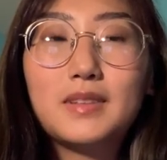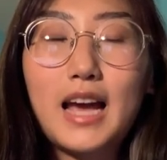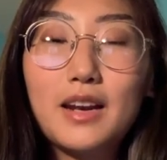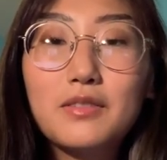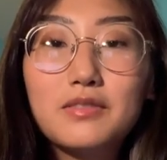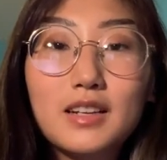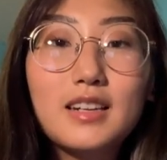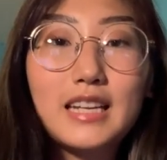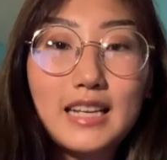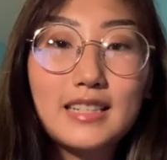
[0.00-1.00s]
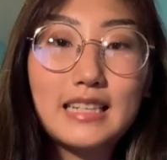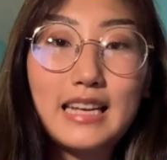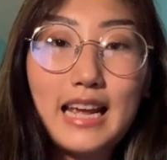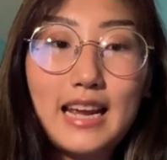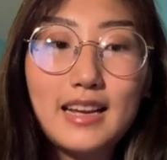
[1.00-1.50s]
had a fun day
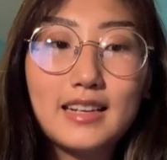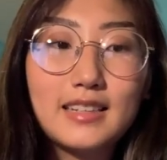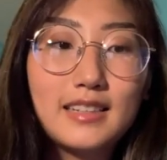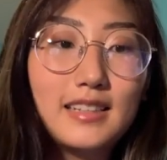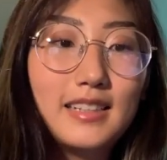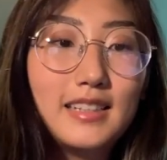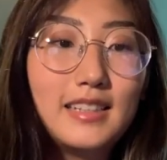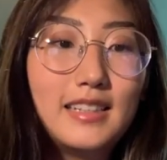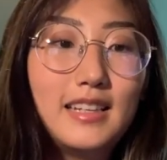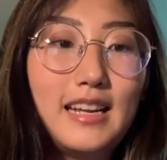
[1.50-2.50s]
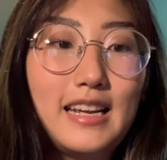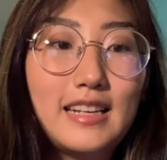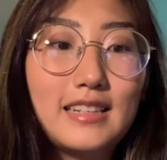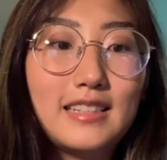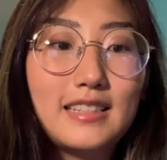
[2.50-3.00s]
today,
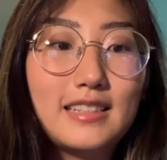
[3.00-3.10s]
and